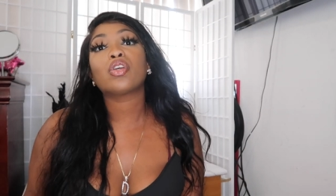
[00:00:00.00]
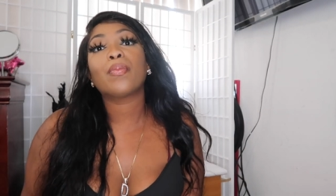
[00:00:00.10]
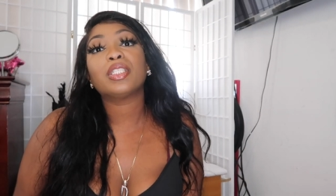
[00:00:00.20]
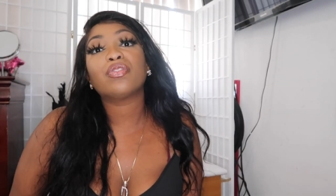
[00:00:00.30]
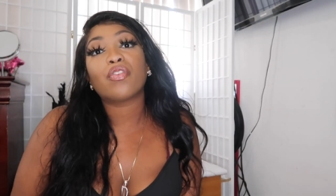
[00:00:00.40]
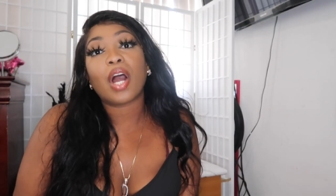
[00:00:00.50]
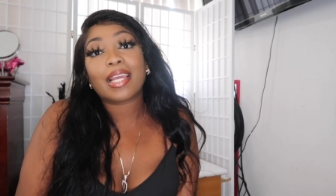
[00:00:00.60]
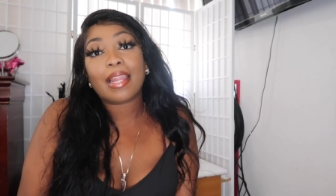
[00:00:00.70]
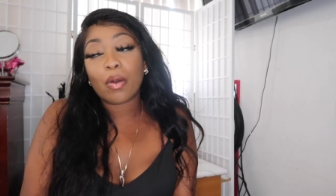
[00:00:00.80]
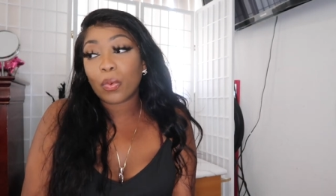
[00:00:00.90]
so much for
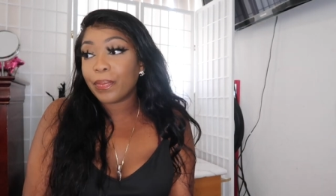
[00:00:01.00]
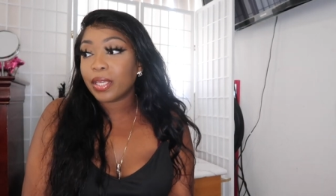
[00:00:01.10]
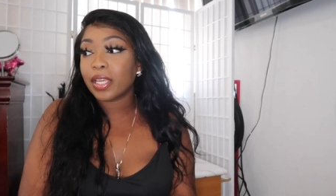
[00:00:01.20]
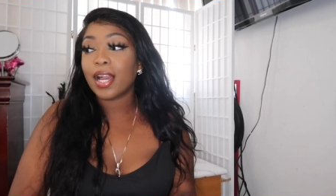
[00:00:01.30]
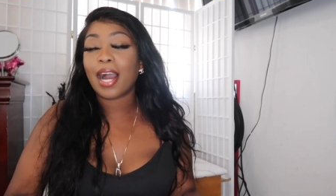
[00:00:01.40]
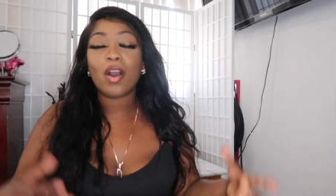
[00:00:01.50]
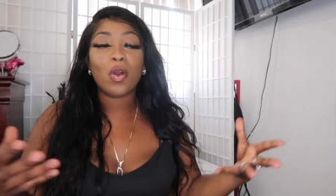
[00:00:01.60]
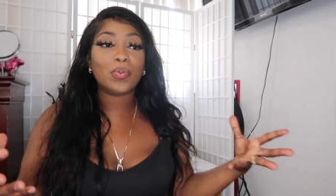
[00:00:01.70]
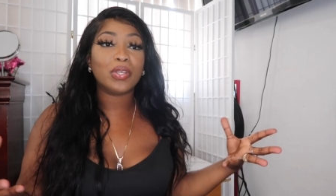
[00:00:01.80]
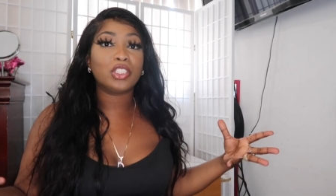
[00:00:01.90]
rocking out with me i
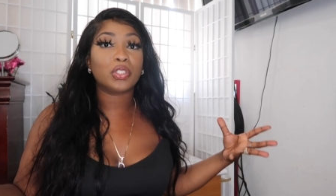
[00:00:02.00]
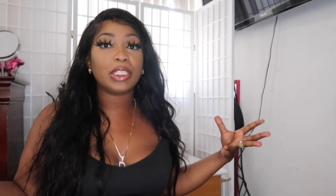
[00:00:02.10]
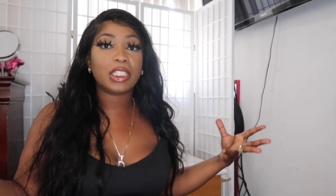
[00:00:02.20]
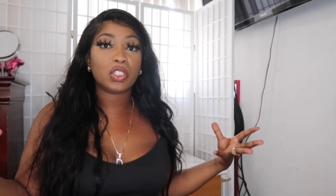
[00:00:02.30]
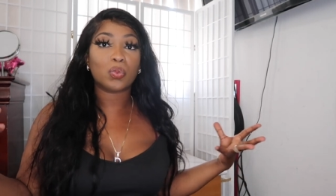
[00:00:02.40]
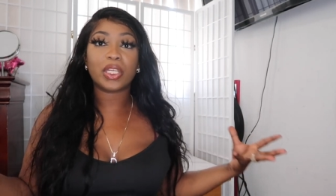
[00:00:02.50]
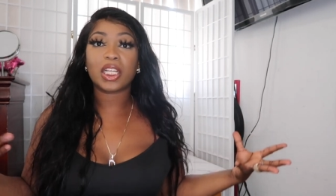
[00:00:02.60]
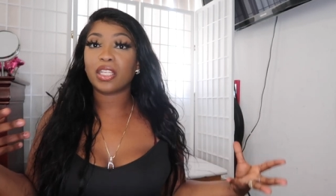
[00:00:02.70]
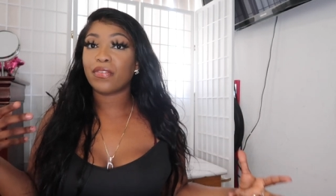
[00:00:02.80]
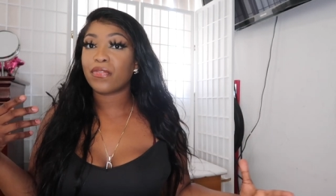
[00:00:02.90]
hope you enjoyed this
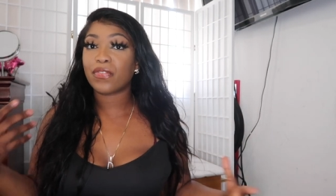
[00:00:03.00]
weekly